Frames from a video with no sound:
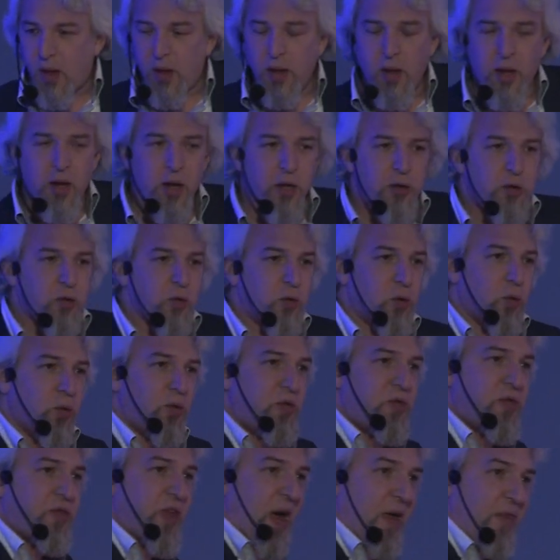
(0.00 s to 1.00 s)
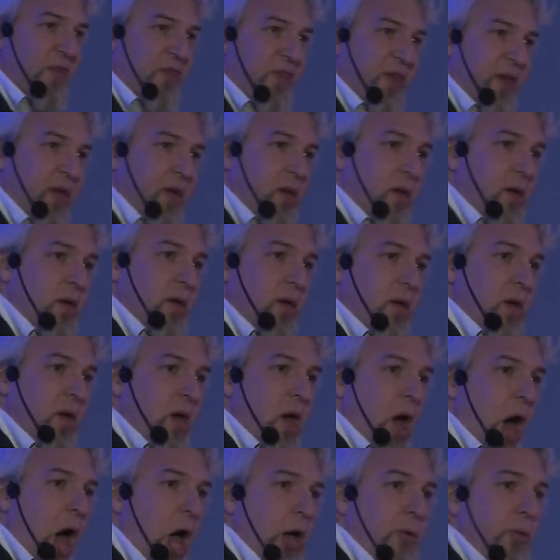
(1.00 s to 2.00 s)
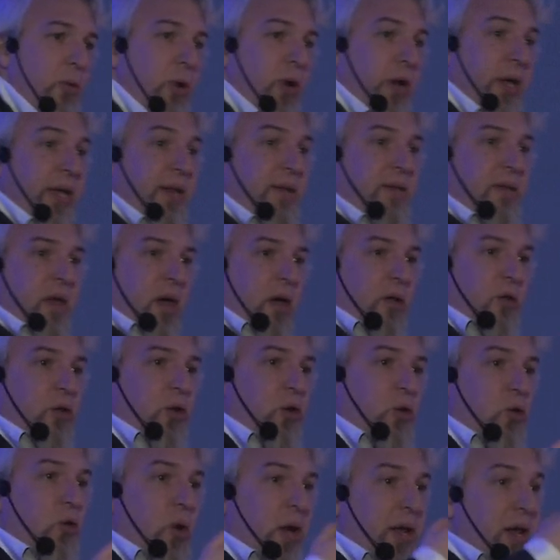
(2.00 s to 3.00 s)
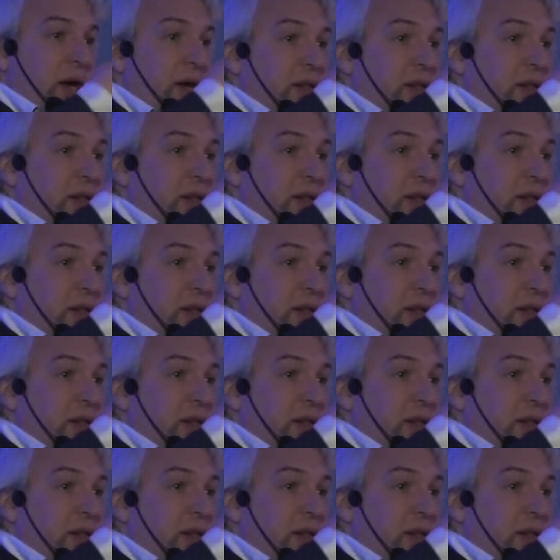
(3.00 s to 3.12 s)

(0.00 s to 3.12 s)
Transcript: uh, to do something, I will return to you an